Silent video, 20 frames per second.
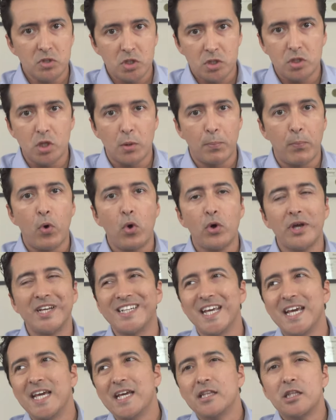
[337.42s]
to the
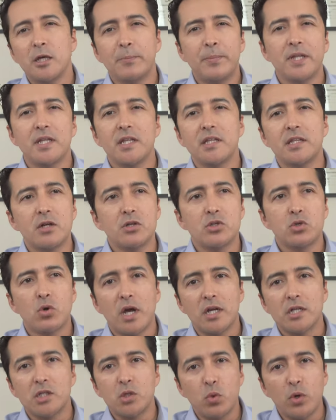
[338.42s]
point. Typically there's
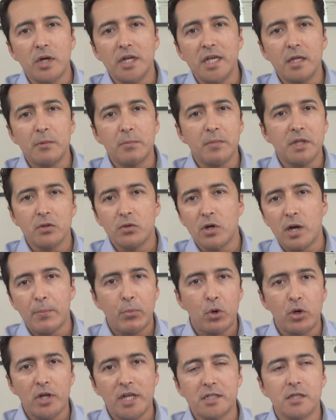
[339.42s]
around 20 milligram
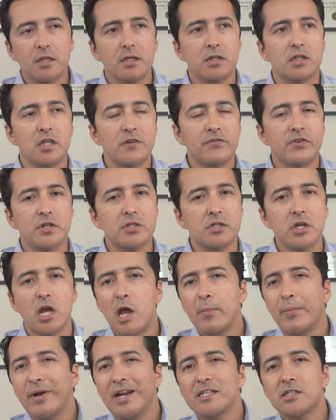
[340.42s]
per deciliter difference,
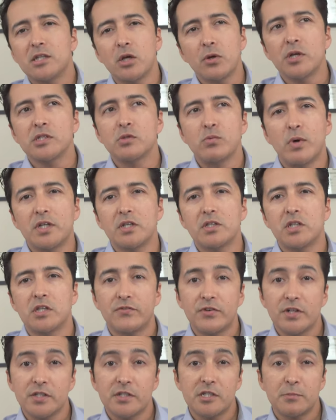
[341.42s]
but as long as what the
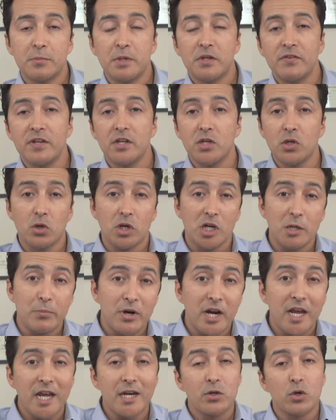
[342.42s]
difference is between your
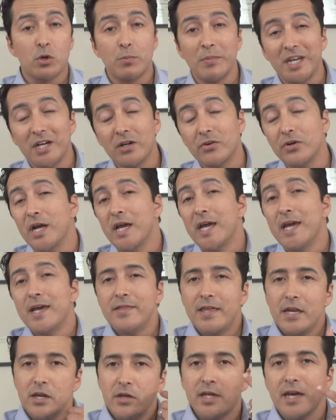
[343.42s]
Libre and your meter,
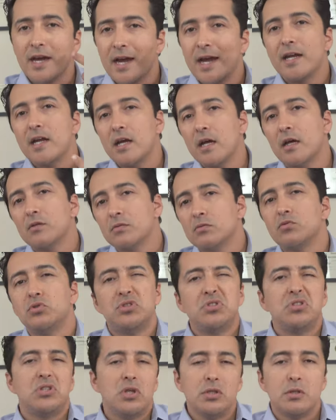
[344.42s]
then you can kind of
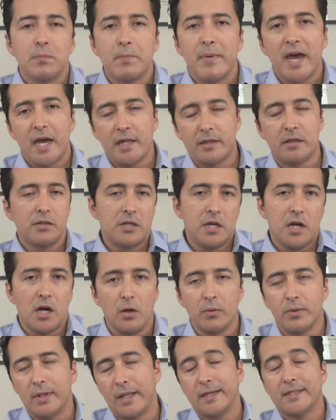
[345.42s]
do the math, you
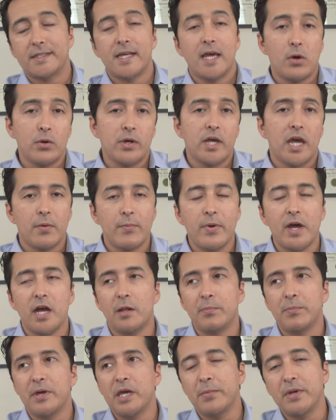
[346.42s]
know, like say, okay,
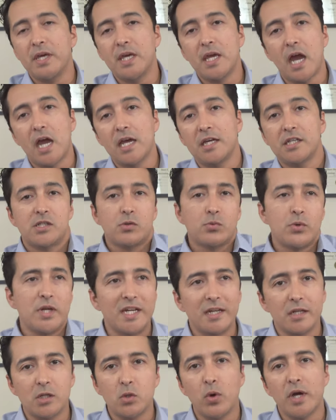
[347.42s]
well, maybe it's
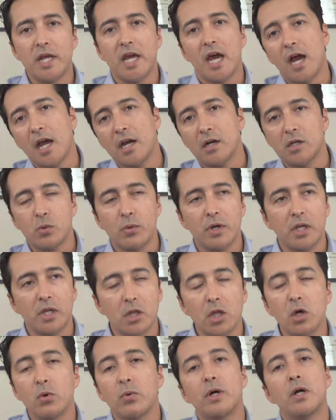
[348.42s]
reading 20 higher, 20
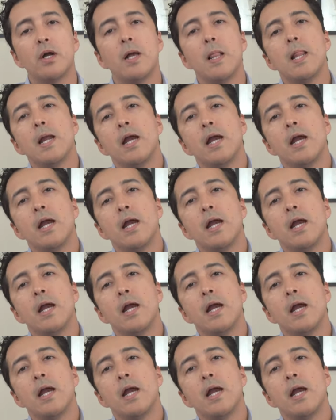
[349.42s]
lower.